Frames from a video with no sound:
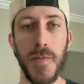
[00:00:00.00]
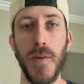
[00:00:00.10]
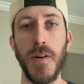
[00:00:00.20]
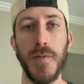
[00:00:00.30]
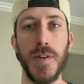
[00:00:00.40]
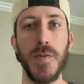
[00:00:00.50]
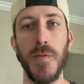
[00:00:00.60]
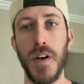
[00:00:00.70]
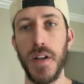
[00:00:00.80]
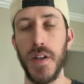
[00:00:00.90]
what would you
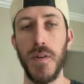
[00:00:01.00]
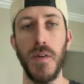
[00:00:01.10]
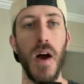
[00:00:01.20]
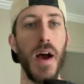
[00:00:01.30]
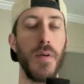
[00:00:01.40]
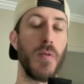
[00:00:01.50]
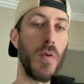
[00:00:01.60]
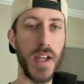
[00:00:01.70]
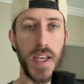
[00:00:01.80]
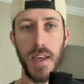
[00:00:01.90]
want to do? I would
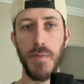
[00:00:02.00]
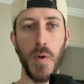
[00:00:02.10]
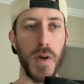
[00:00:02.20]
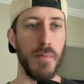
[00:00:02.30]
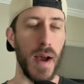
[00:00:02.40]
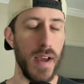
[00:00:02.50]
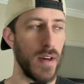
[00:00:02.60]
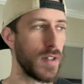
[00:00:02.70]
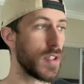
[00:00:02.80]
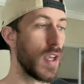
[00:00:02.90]
want to keep Quinn
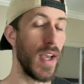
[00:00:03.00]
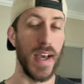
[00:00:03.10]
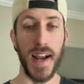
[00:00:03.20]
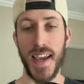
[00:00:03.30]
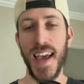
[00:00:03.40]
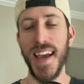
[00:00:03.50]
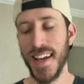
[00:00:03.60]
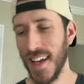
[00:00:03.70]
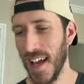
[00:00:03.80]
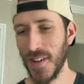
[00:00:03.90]
Meinerz. And
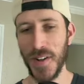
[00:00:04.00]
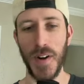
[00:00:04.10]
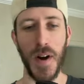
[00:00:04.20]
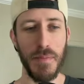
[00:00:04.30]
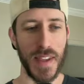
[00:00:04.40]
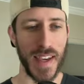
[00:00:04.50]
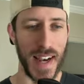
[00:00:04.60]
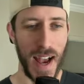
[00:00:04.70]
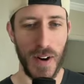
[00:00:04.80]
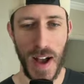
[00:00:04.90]
I don't know. I'm thinking
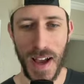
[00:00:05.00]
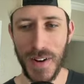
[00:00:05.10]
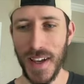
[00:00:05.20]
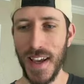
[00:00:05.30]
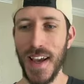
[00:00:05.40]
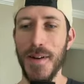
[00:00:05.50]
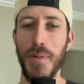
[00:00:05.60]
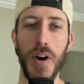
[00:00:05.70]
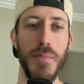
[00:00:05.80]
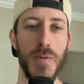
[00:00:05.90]
out loud.
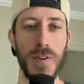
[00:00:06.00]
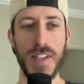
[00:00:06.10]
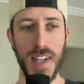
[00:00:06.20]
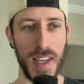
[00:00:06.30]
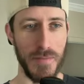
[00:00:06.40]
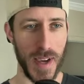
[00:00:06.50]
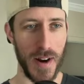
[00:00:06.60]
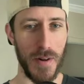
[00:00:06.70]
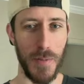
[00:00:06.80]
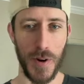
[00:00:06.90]
Part of me wants to keep
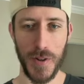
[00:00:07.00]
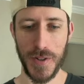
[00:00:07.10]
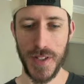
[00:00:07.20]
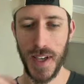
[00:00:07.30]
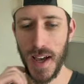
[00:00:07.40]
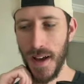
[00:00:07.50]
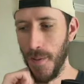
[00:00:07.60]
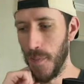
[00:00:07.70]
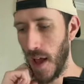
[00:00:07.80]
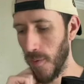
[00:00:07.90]
Garrett Bowles.
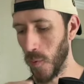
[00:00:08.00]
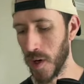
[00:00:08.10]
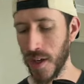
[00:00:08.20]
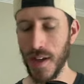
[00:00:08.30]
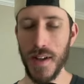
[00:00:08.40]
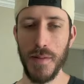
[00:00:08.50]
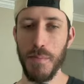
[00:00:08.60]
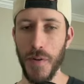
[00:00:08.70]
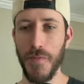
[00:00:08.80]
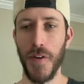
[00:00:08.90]
I wouldn't
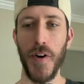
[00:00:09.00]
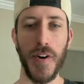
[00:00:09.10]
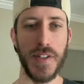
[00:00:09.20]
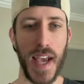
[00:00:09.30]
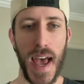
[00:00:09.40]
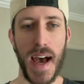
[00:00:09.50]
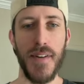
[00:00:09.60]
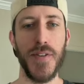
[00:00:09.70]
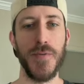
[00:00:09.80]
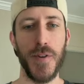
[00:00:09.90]
prefer to have
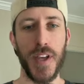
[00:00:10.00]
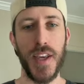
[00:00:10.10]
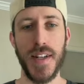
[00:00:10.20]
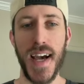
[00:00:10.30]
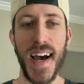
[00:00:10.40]
a rookie